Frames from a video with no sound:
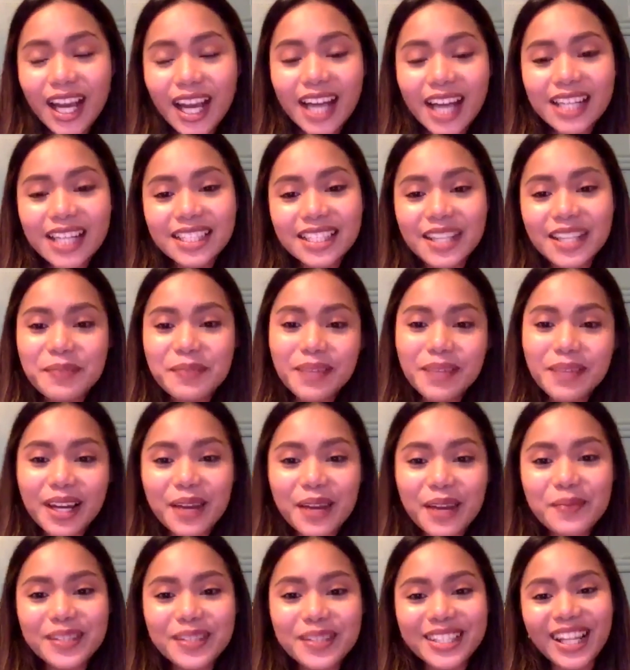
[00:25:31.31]
at the same
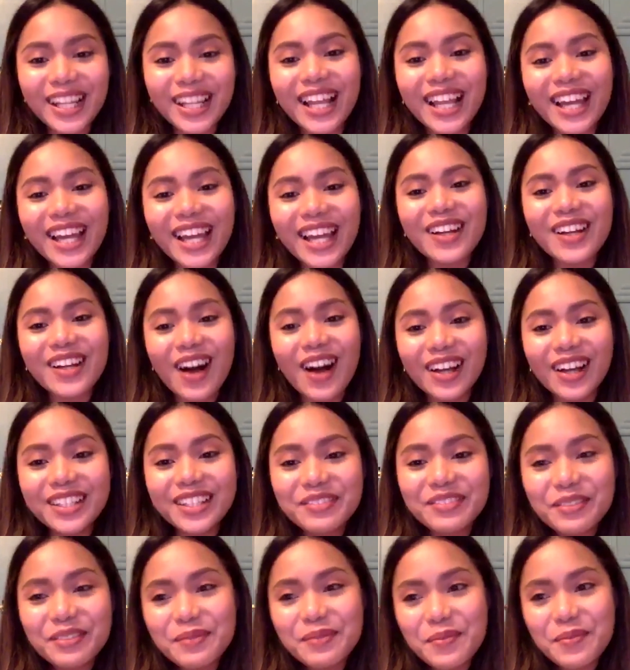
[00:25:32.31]
time until I got
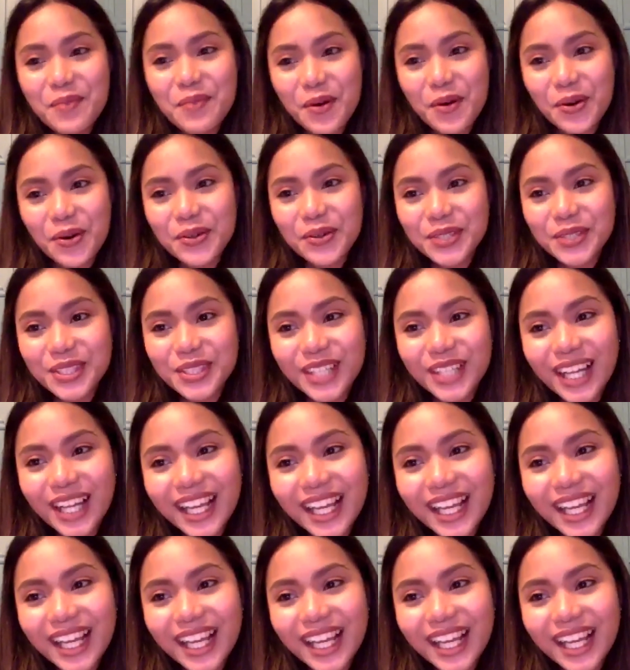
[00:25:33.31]
it from the post.